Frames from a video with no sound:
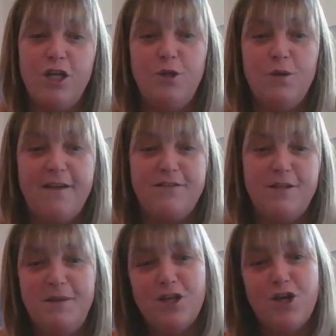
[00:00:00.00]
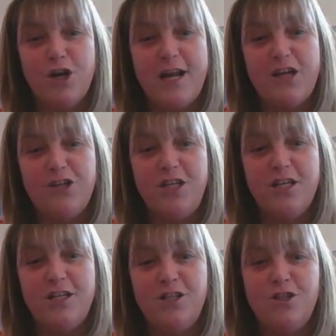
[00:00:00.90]
you'd have to be the
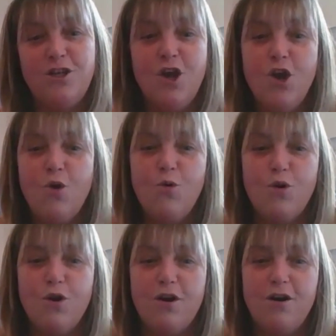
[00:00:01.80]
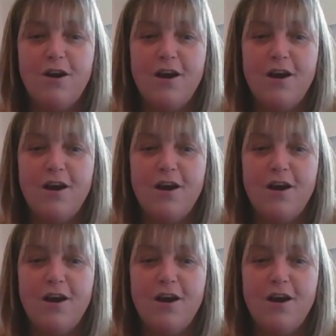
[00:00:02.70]
Kardashians or